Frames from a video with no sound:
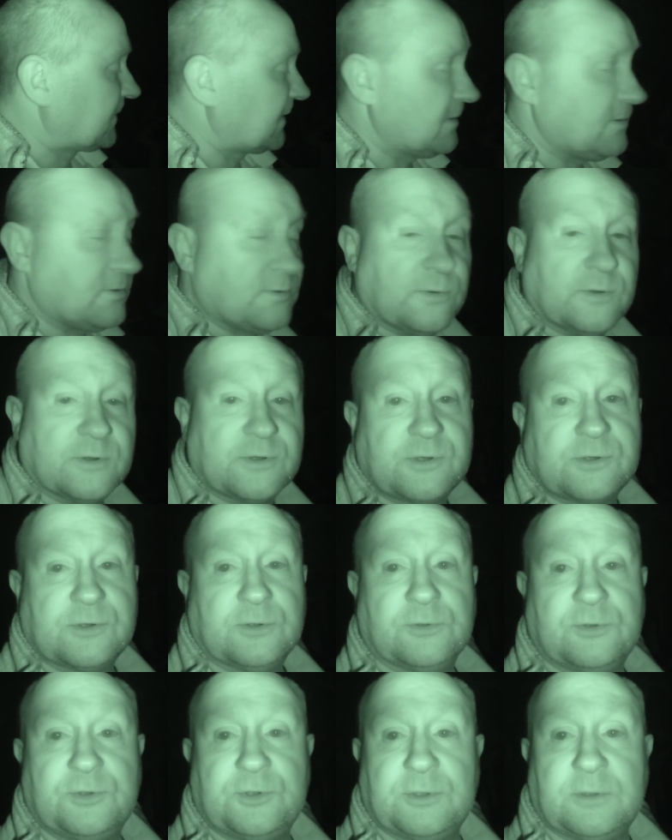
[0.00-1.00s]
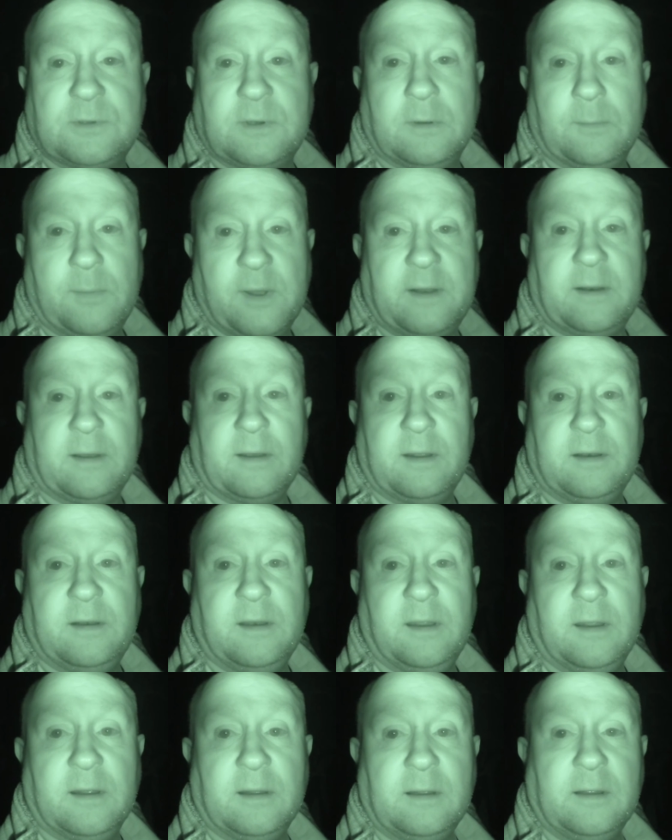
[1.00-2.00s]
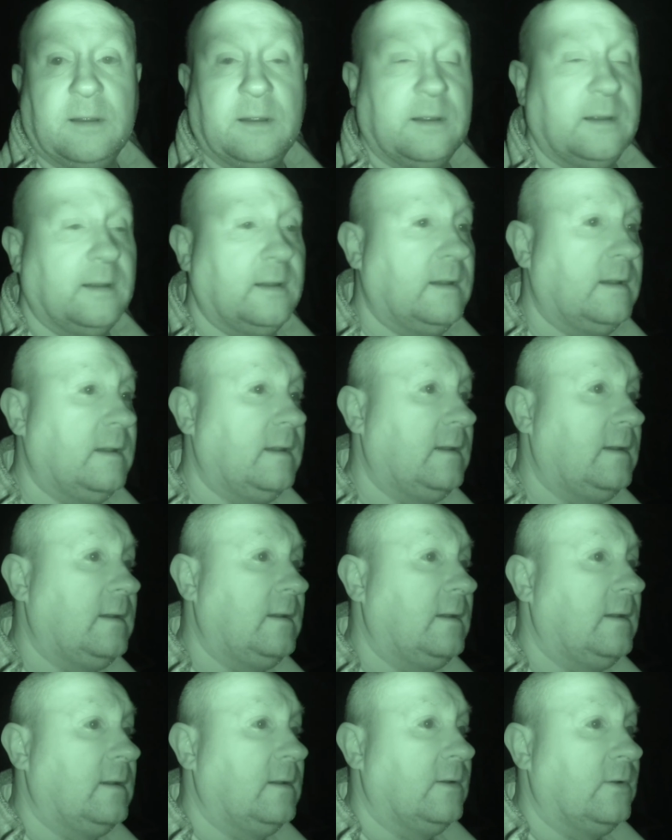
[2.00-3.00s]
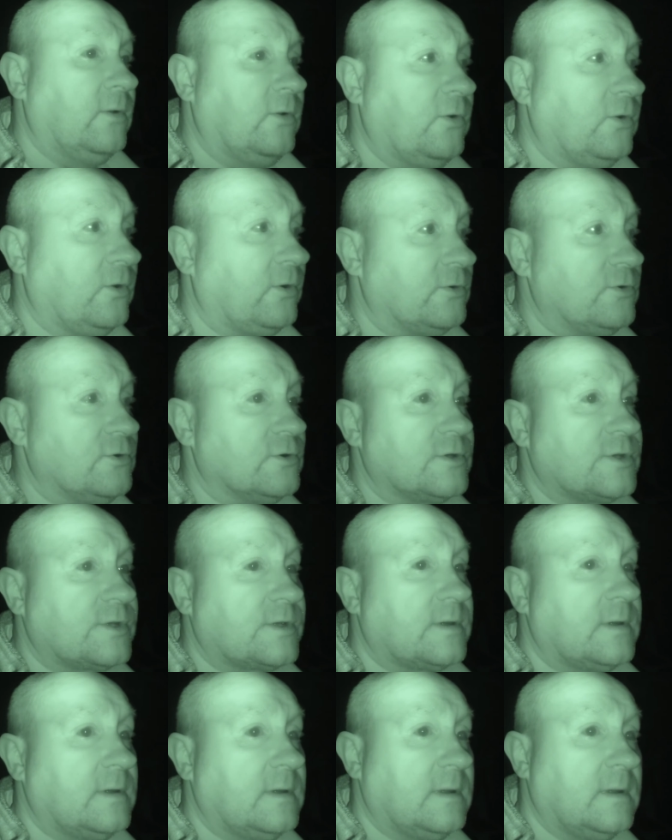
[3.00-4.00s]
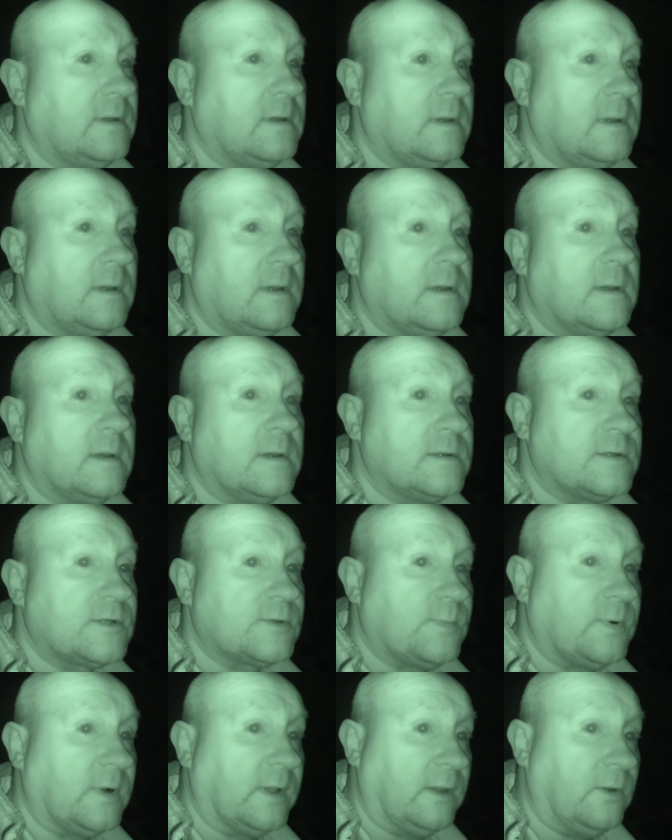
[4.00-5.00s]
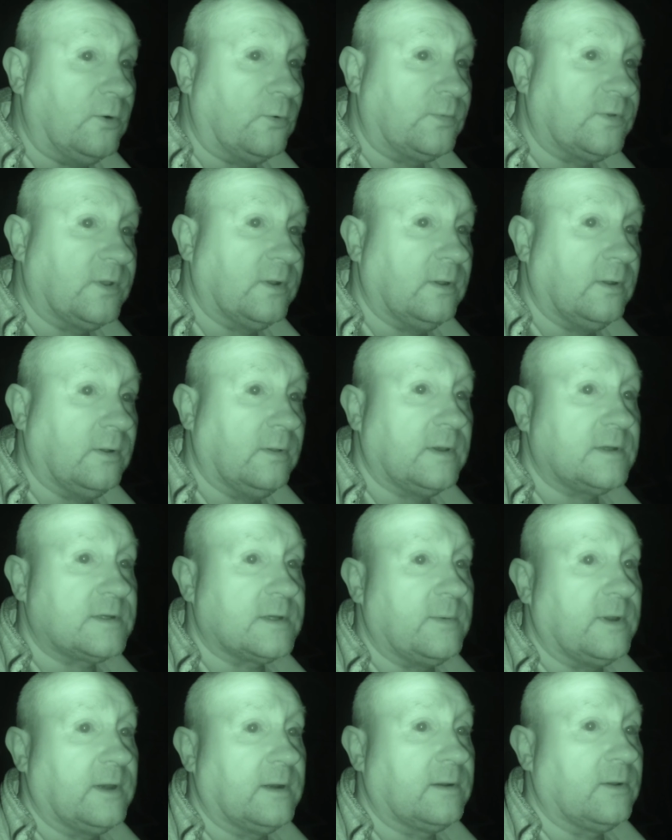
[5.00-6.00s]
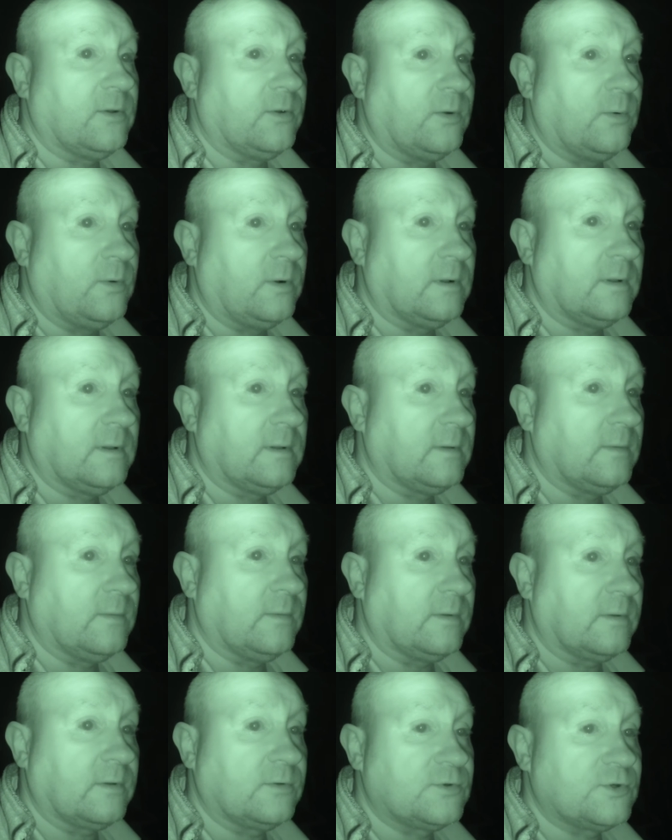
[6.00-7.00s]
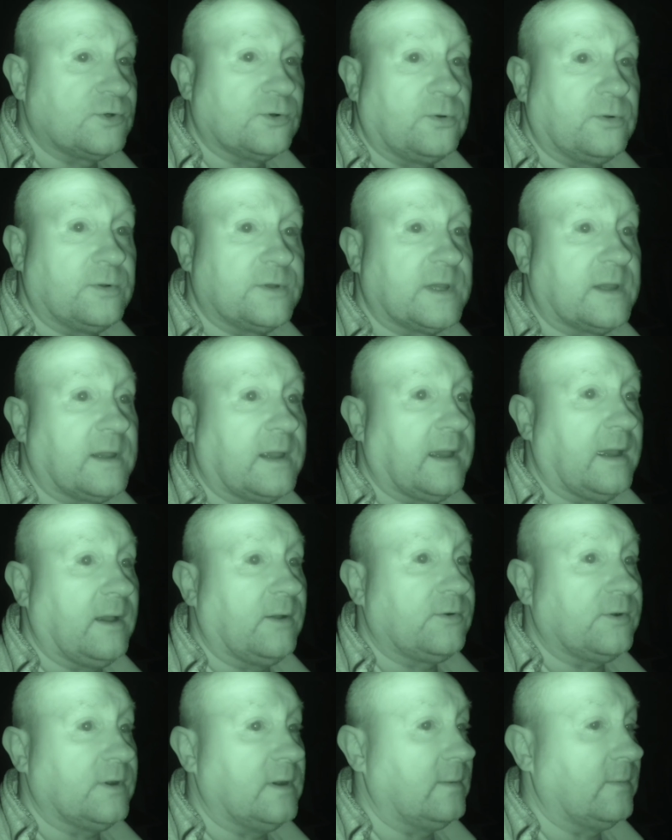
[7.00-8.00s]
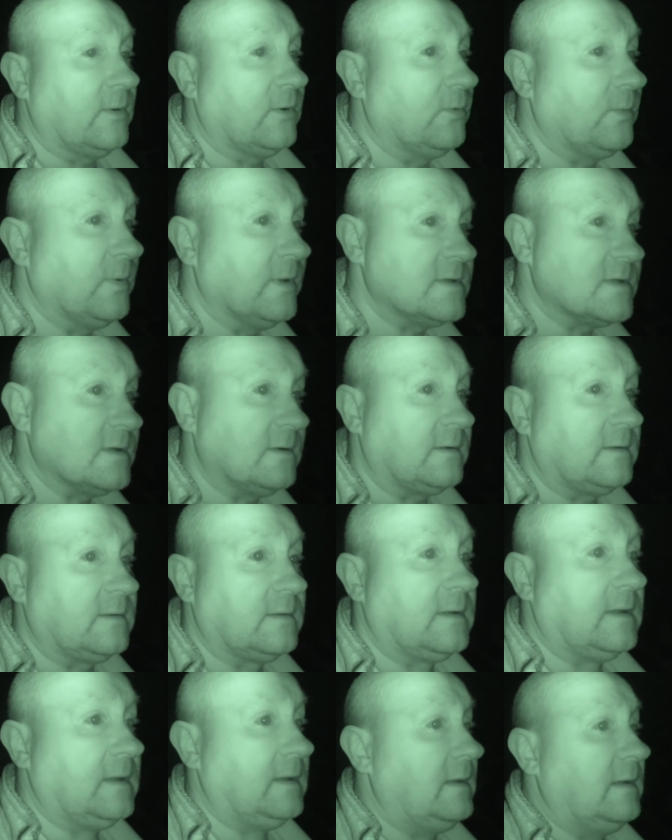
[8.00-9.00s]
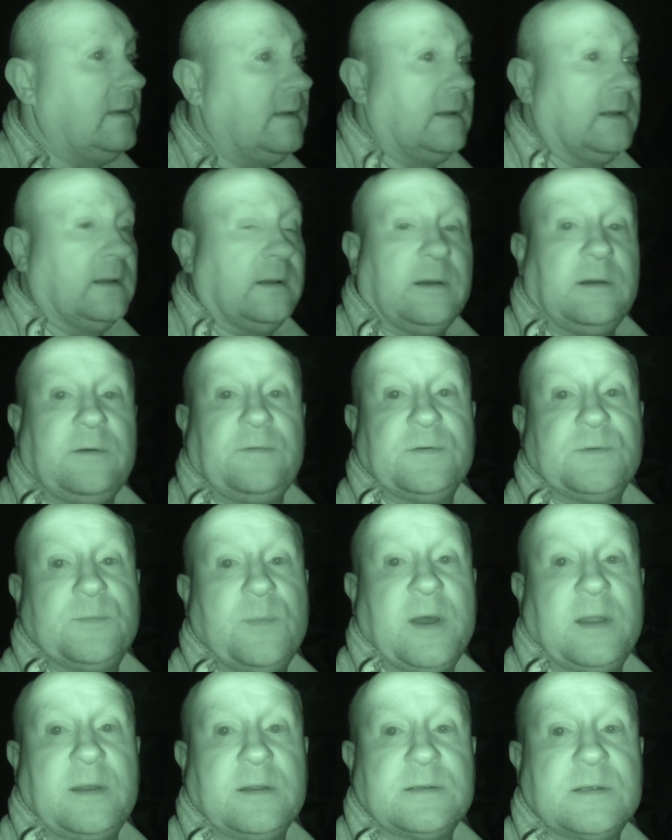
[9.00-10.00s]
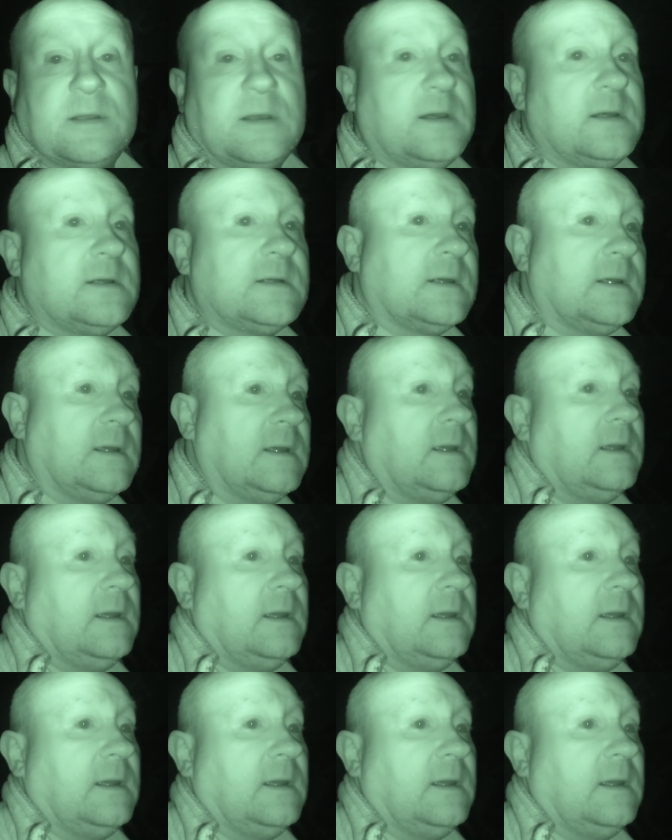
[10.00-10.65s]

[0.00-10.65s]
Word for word: This was such a bad idea. Not just splitting up to do this. I mean, I don't know what, what Sean's encountering. I hope it's not half as bad as this.